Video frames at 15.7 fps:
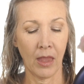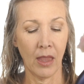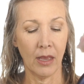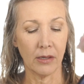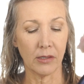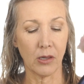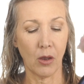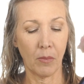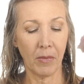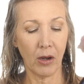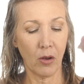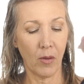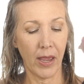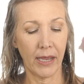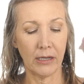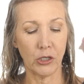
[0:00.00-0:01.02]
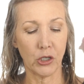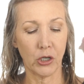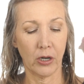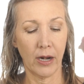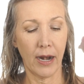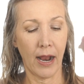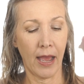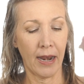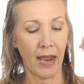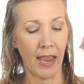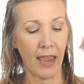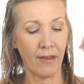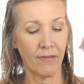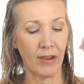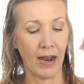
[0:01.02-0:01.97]
So I'm going to go ahead and turn it on. I
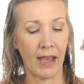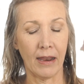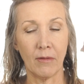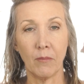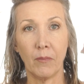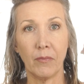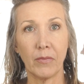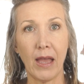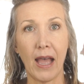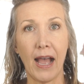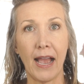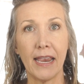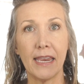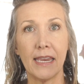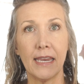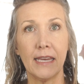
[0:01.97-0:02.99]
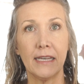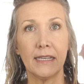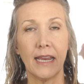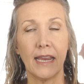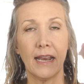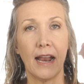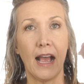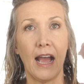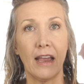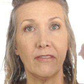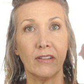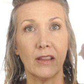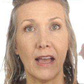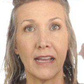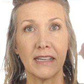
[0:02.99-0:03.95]
have it on high heat and high
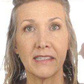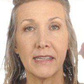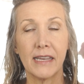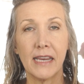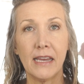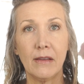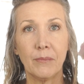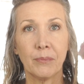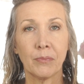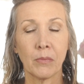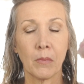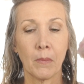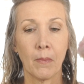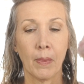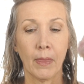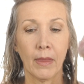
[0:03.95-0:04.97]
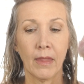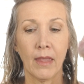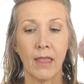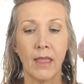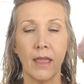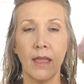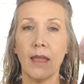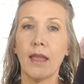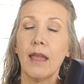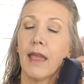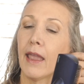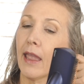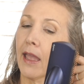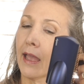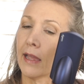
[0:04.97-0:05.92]
velocity,
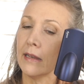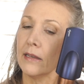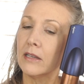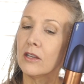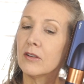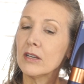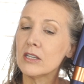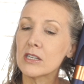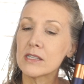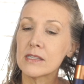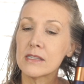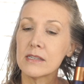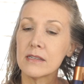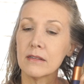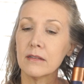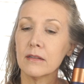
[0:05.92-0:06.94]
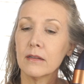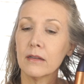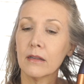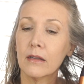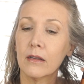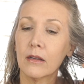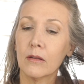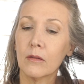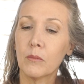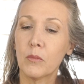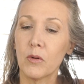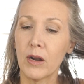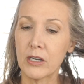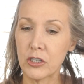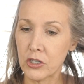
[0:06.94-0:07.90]
and you can just
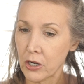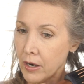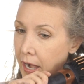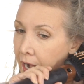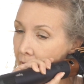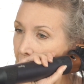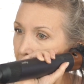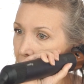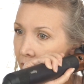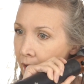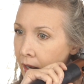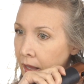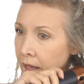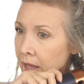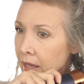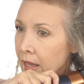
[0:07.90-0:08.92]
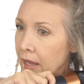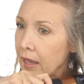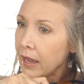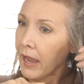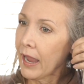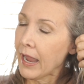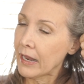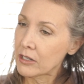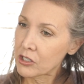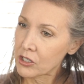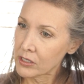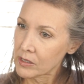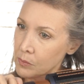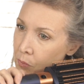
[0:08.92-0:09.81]
brush your hair and just